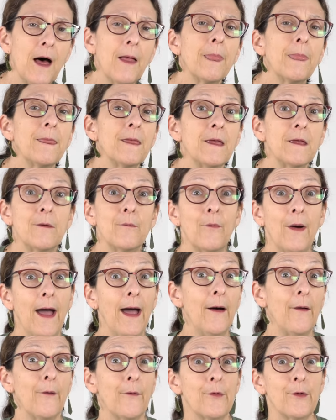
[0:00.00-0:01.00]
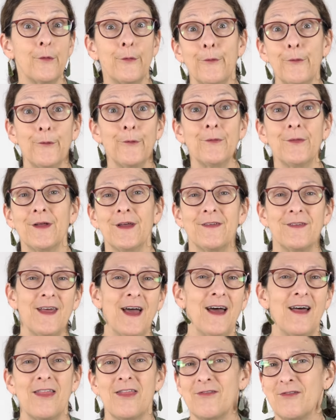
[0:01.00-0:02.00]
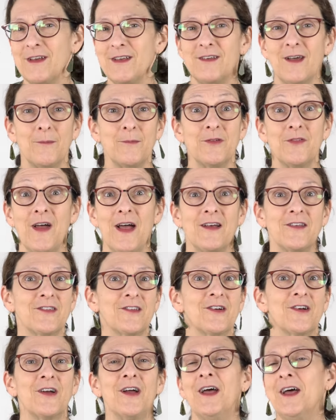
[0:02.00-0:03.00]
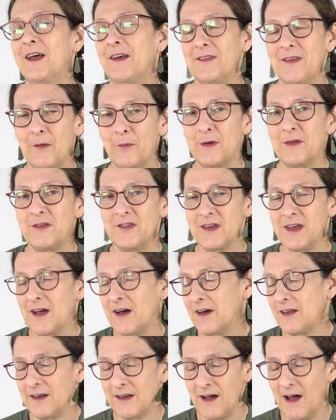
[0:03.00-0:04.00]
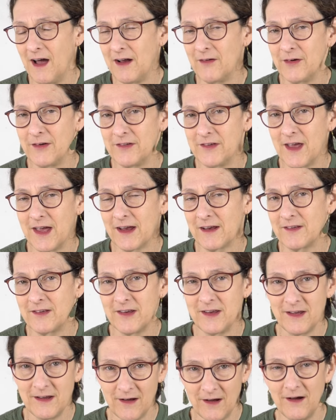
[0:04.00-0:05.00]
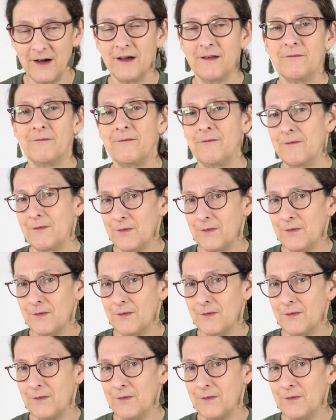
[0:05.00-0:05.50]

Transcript: not the, wow, cool, look at that, three times faster that we see on Iris Xe on